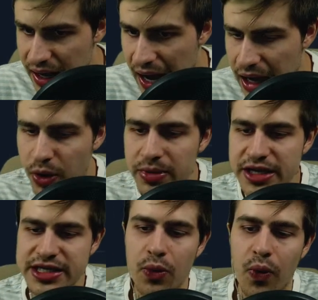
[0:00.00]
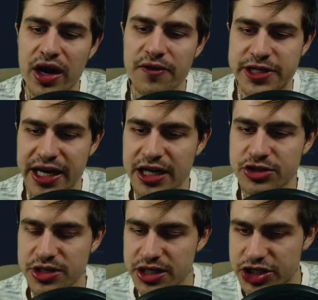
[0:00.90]
one of Diaz
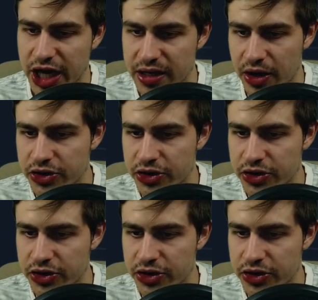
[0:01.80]
or Zinchenko.